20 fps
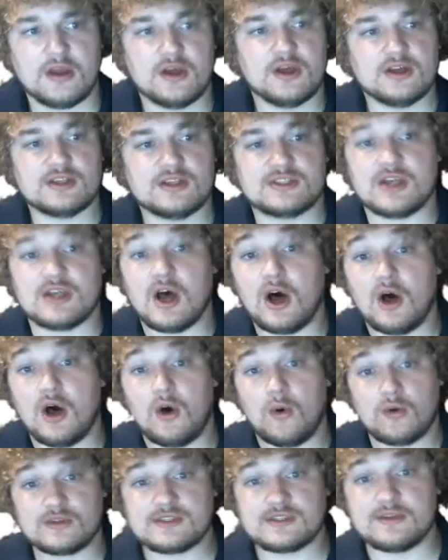So,
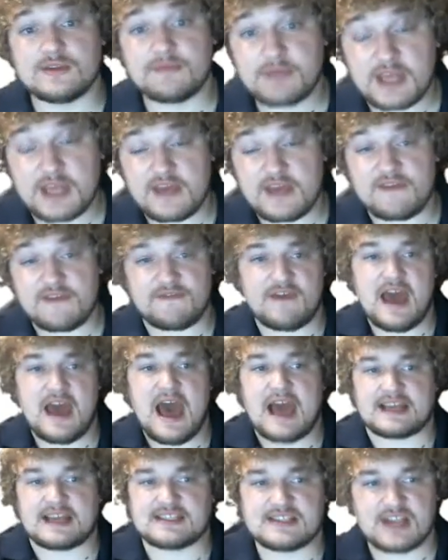some key
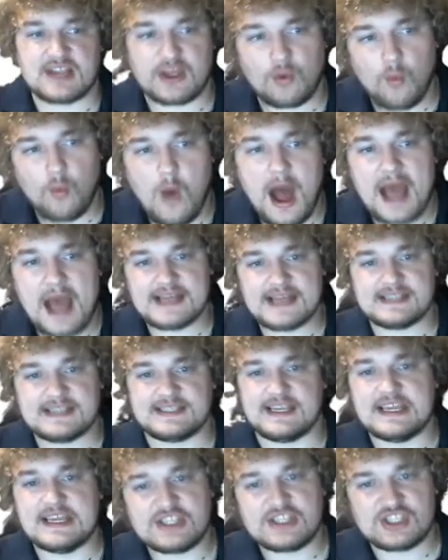facts like why is
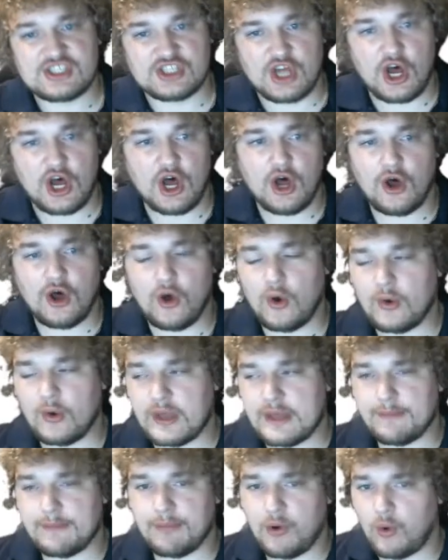it so
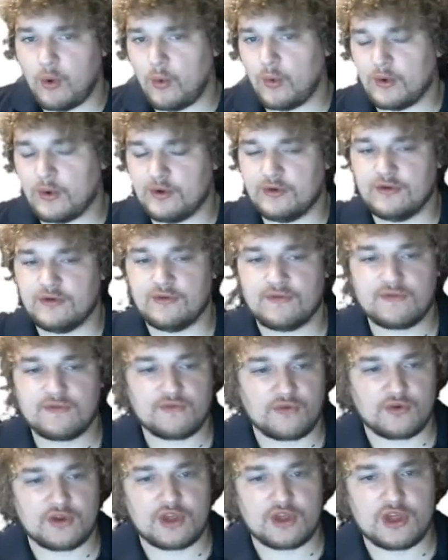important for
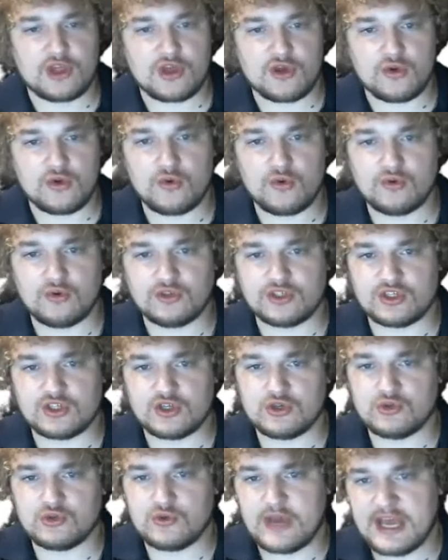you
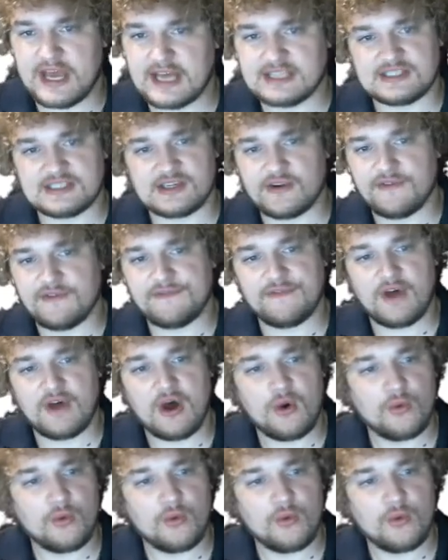to answer your phone?